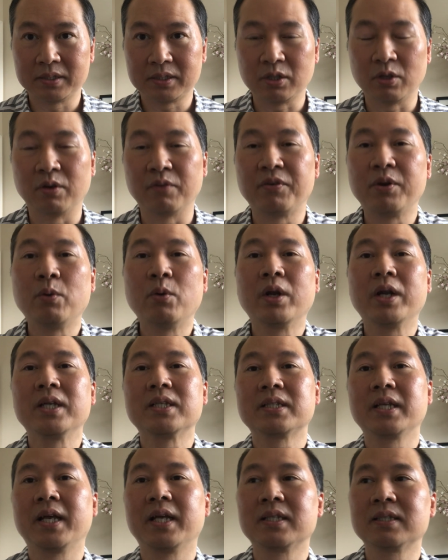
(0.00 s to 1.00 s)
So if you want to
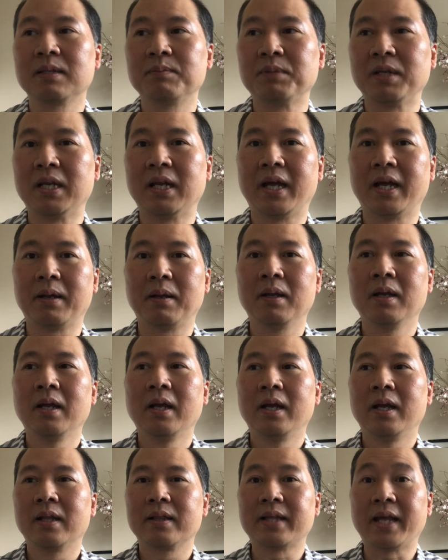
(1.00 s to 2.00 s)
say something like
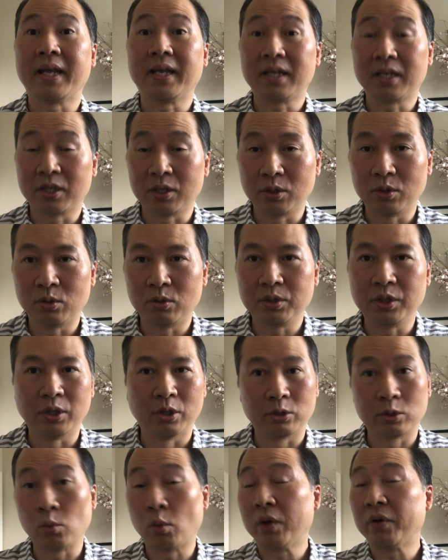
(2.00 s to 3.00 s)
thank you, you know,
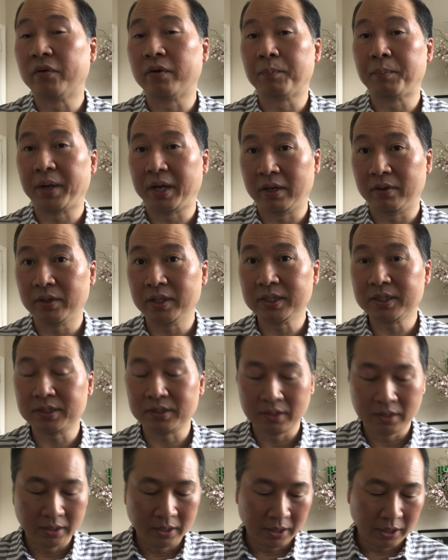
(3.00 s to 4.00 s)
to one of her parents,
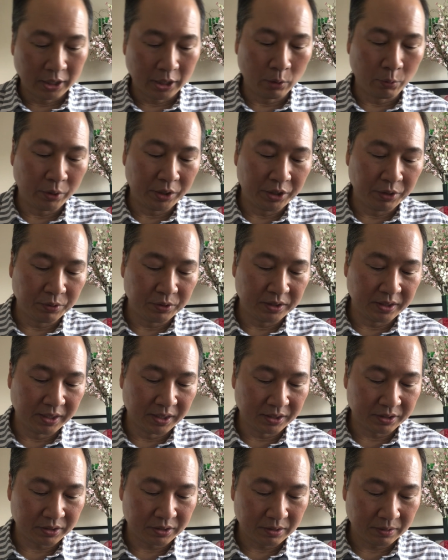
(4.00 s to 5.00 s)
you would use
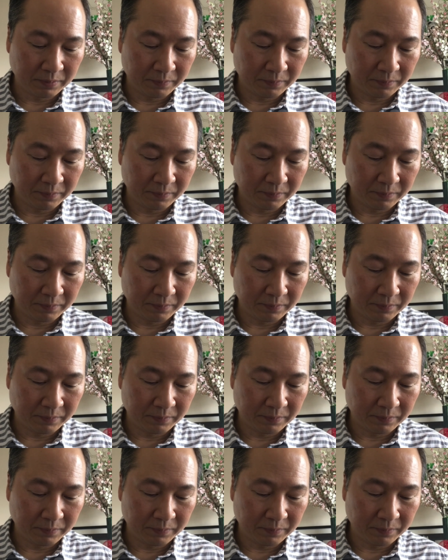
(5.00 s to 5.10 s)
this.